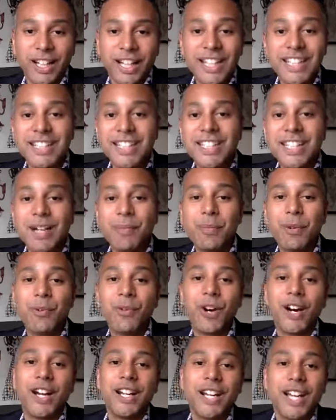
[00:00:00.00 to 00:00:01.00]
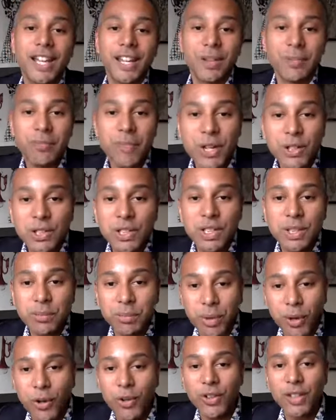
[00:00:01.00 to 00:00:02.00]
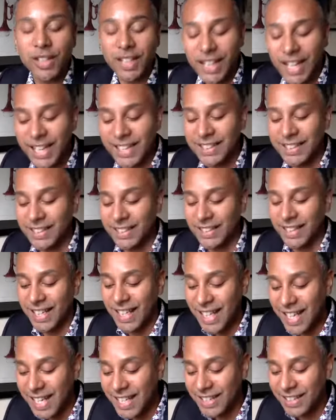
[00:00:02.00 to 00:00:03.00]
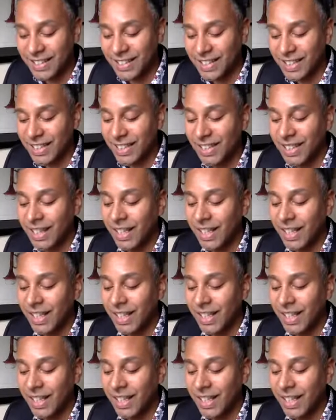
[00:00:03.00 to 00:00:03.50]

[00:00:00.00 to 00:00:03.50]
Lesson number one, and the most important lesson, is